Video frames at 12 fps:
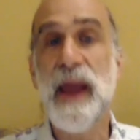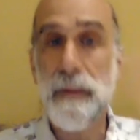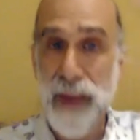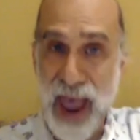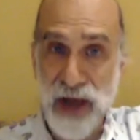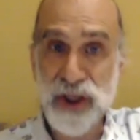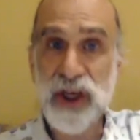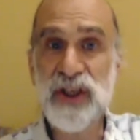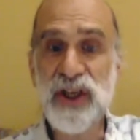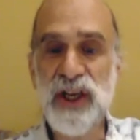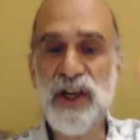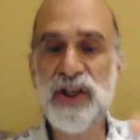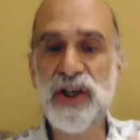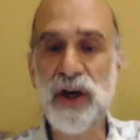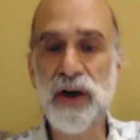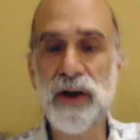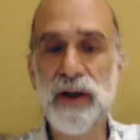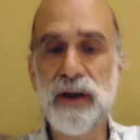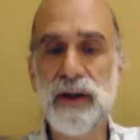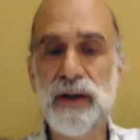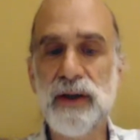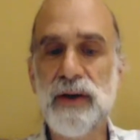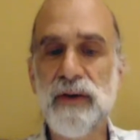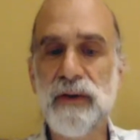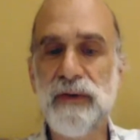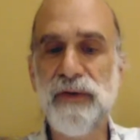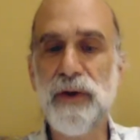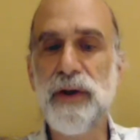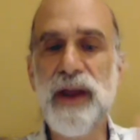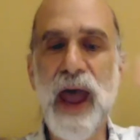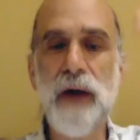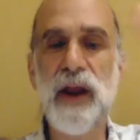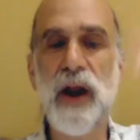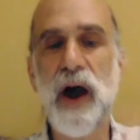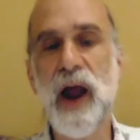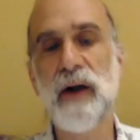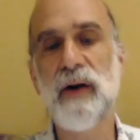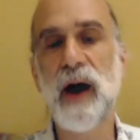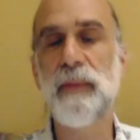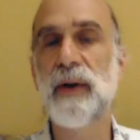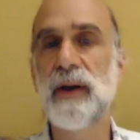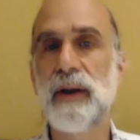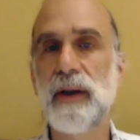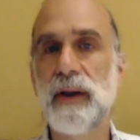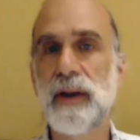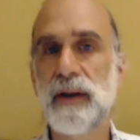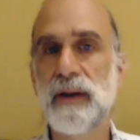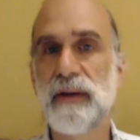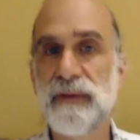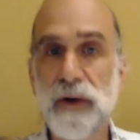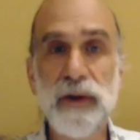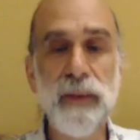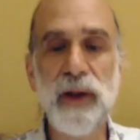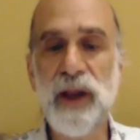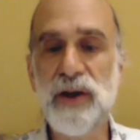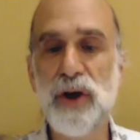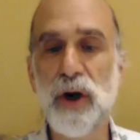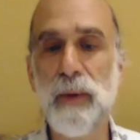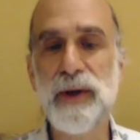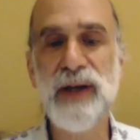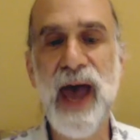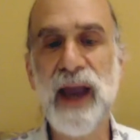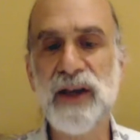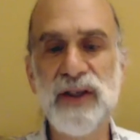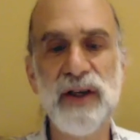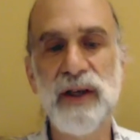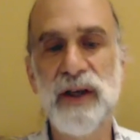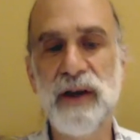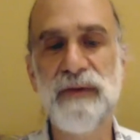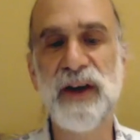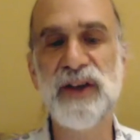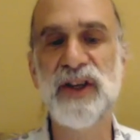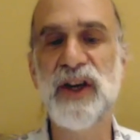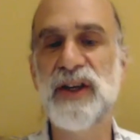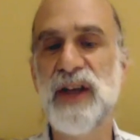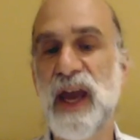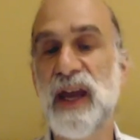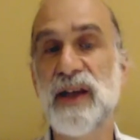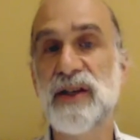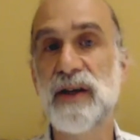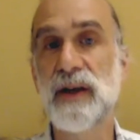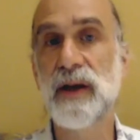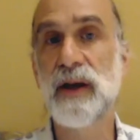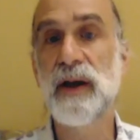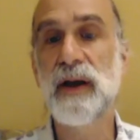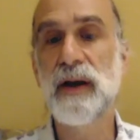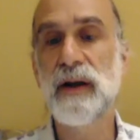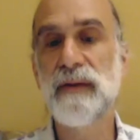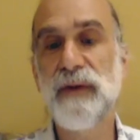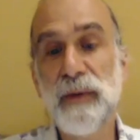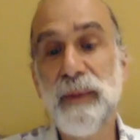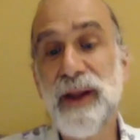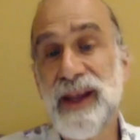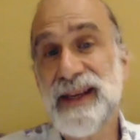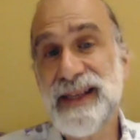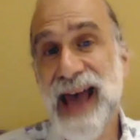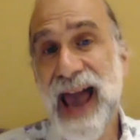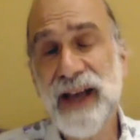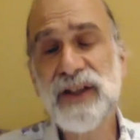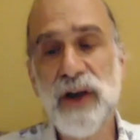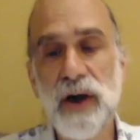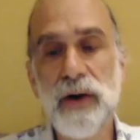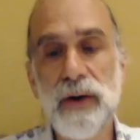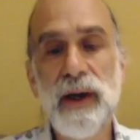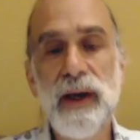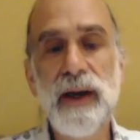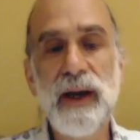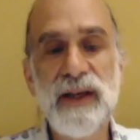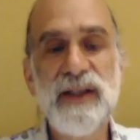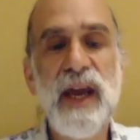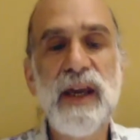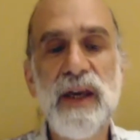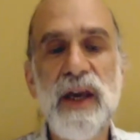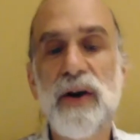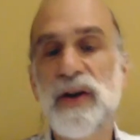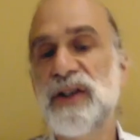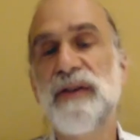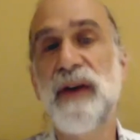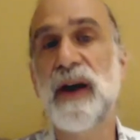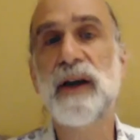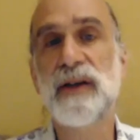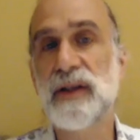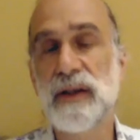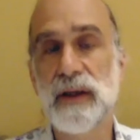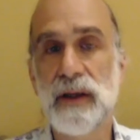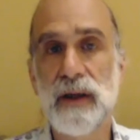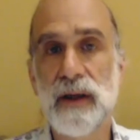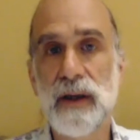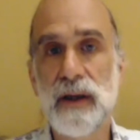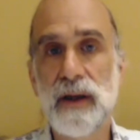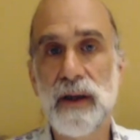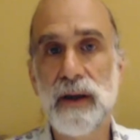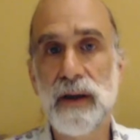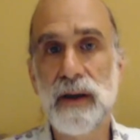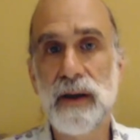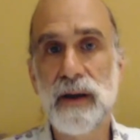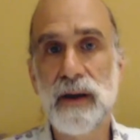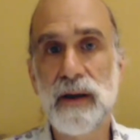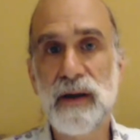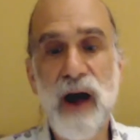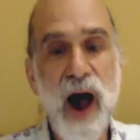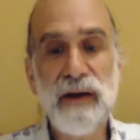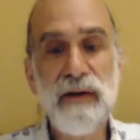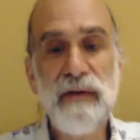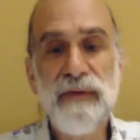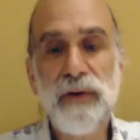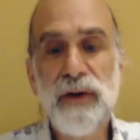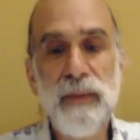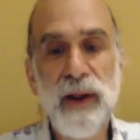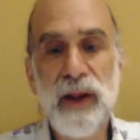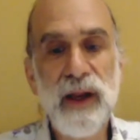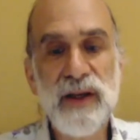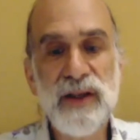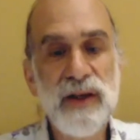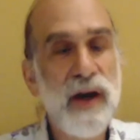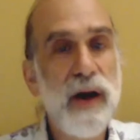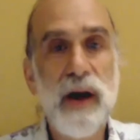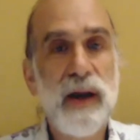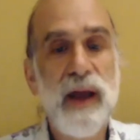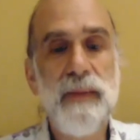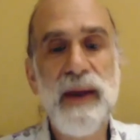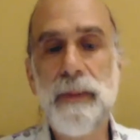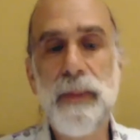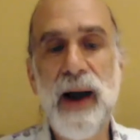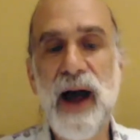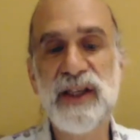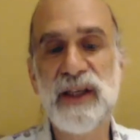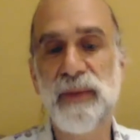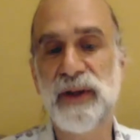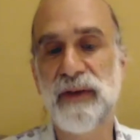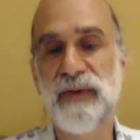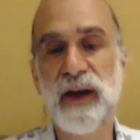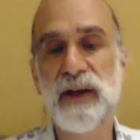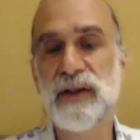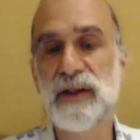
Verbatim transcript: Patching is easier further down than higher up. Vulnerability in TurboTax, you can fix it in days. Vulnerability in tax code can take years to fix. Cognitive vulnerabilities can be impossible to fix.